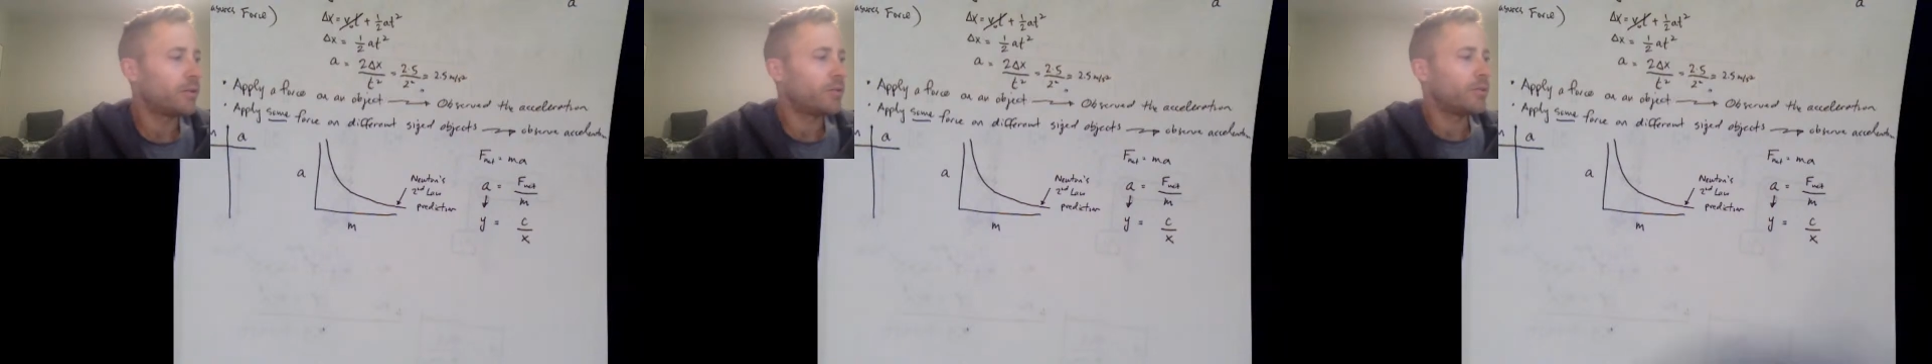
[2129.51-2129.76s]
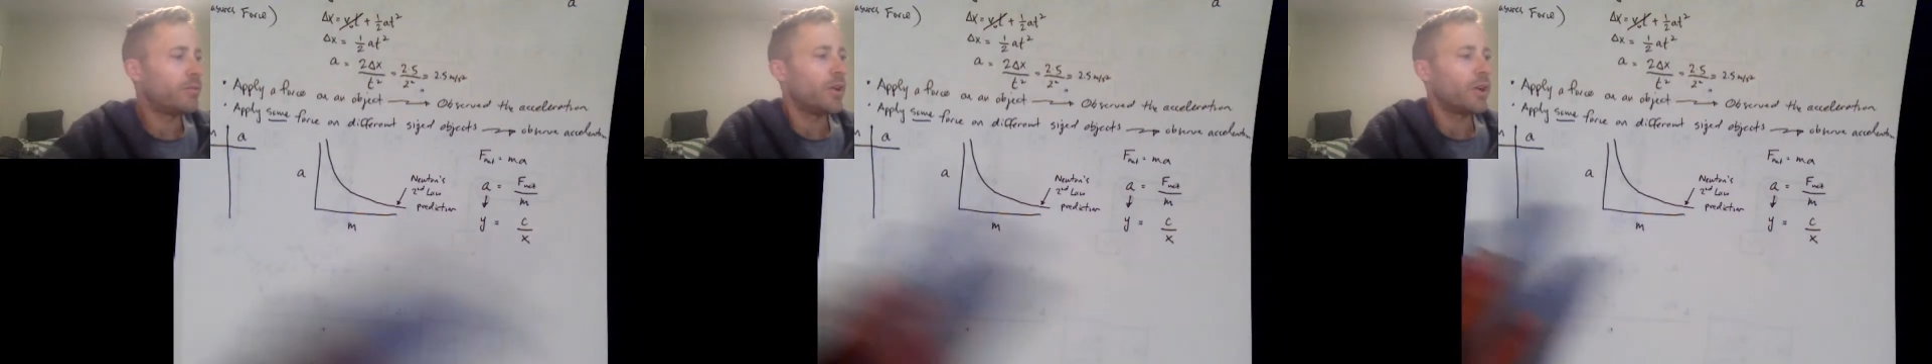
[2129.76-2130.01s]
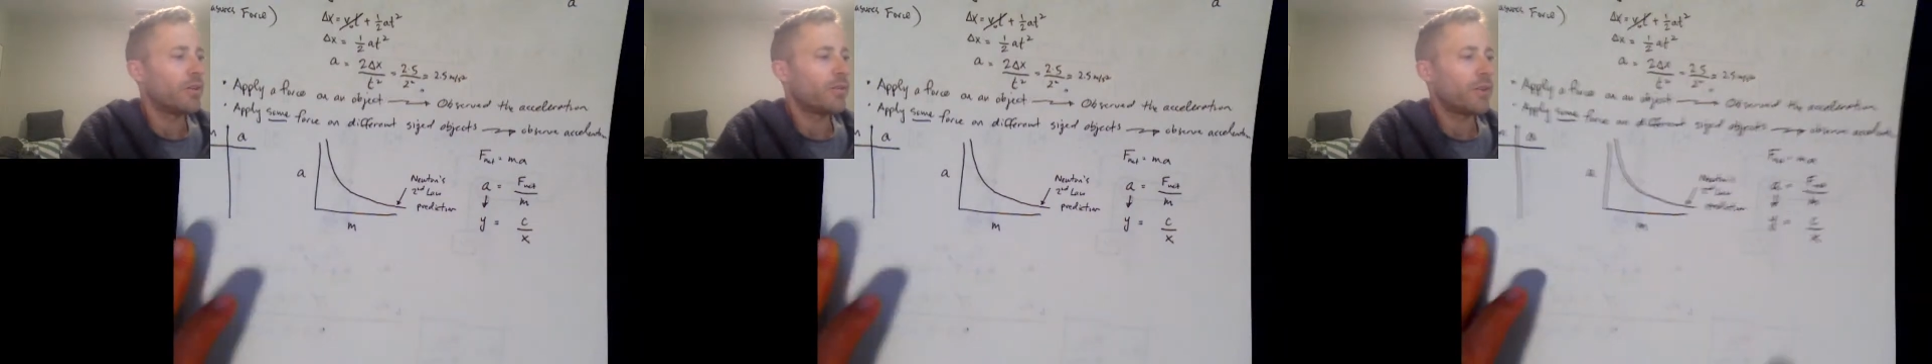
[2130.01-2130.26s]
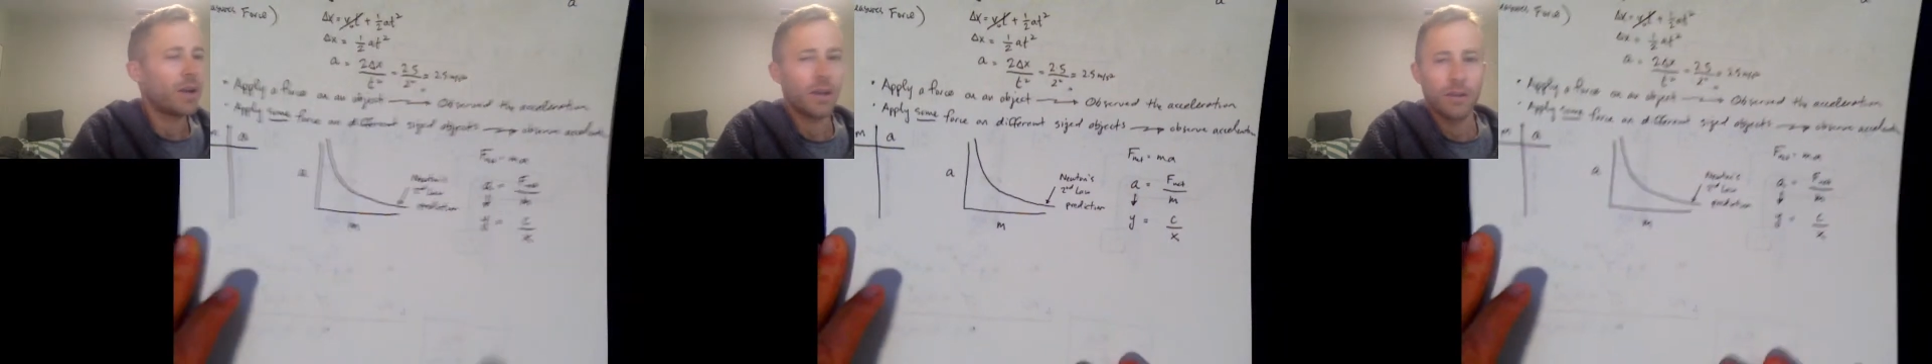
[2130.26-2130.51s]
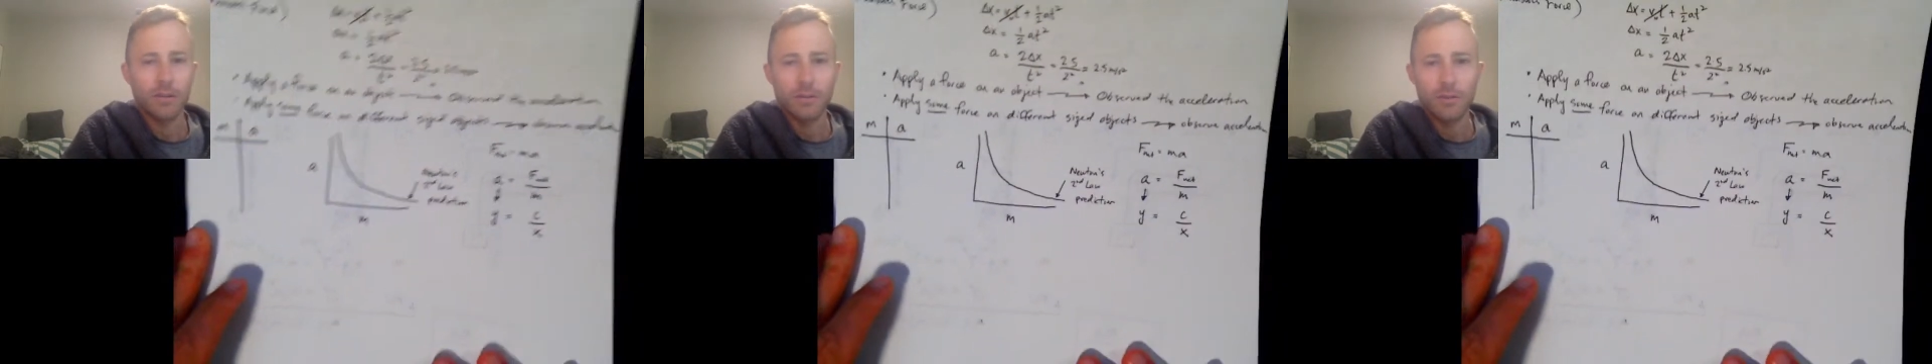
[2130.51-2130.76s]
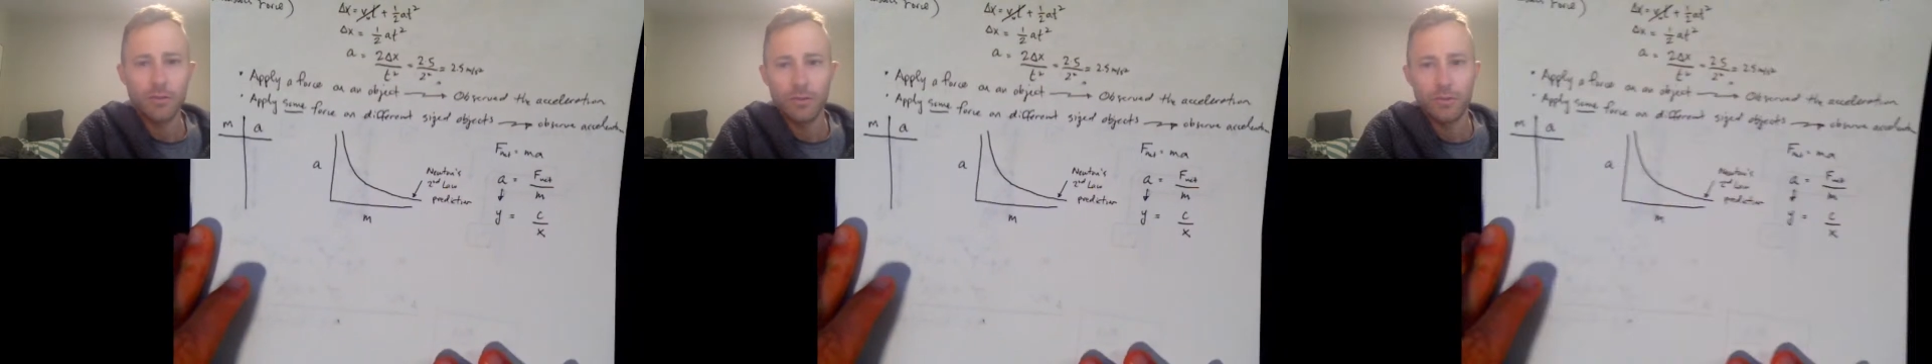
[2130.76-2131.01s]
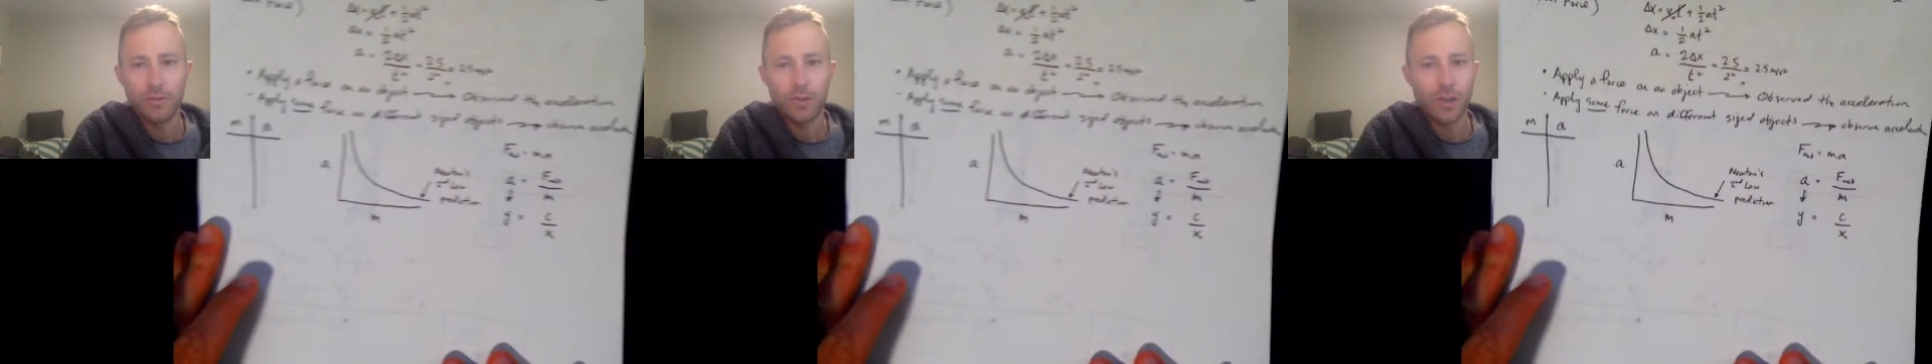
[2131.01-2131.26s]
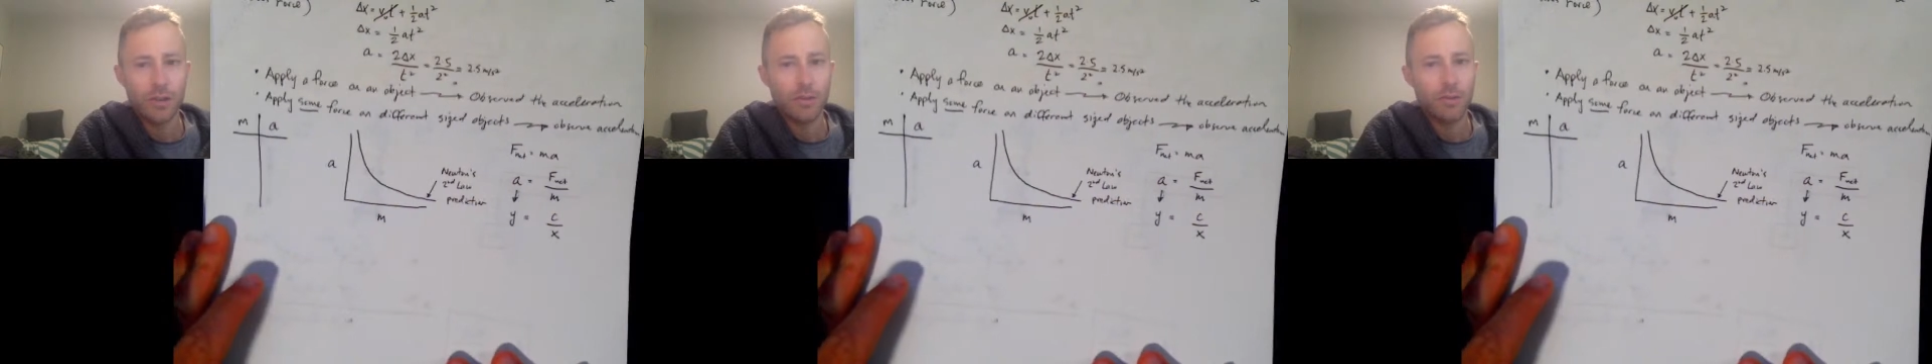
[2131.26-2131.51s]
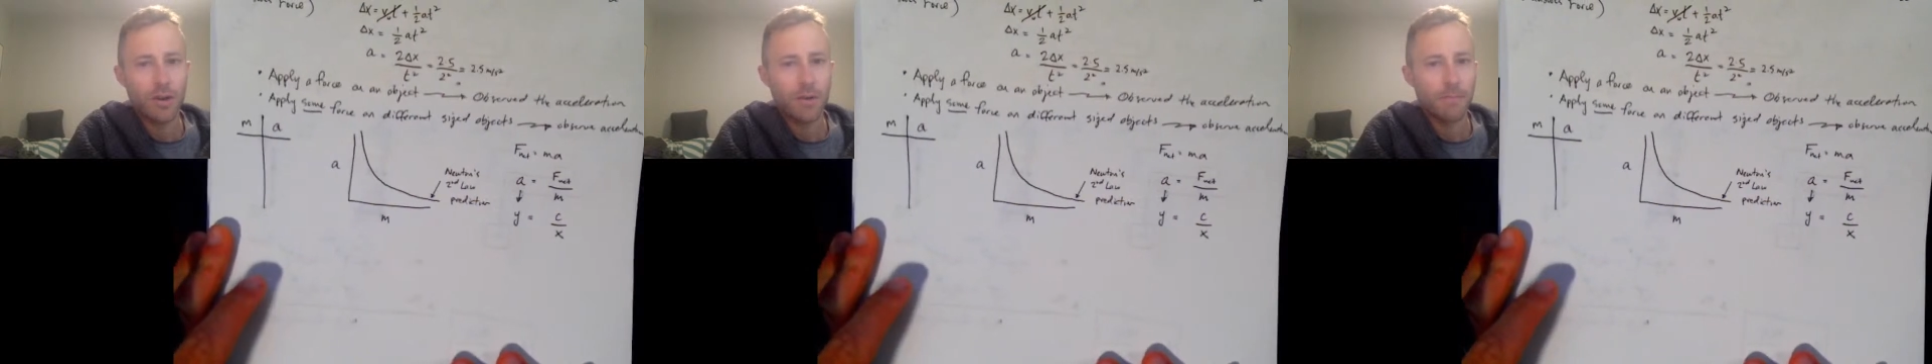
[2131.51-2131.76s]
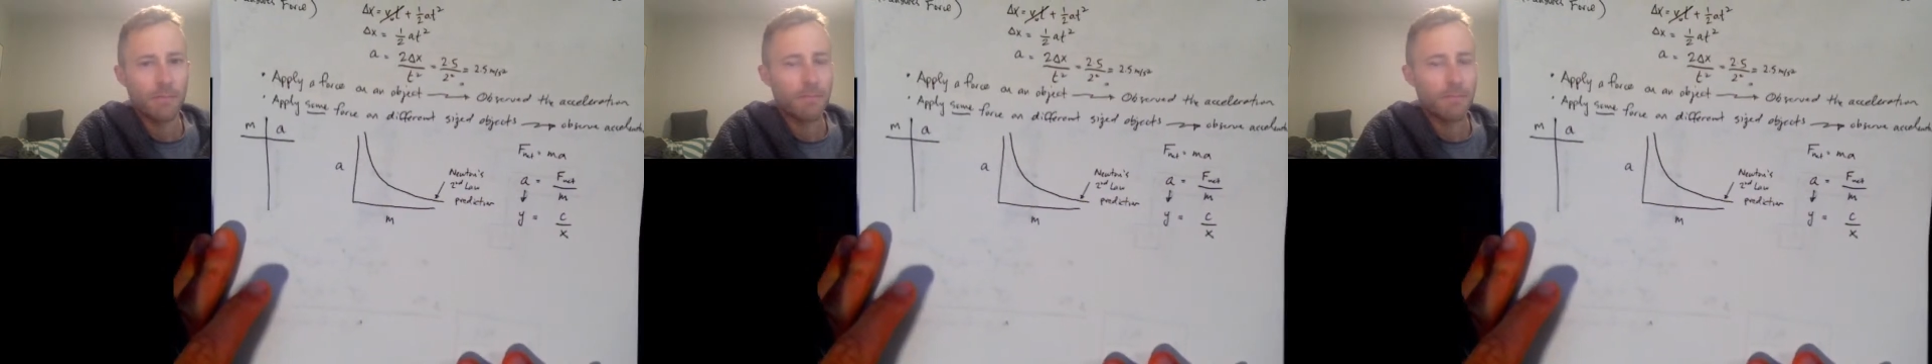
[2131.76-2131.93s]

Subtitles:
verify Newton's second law.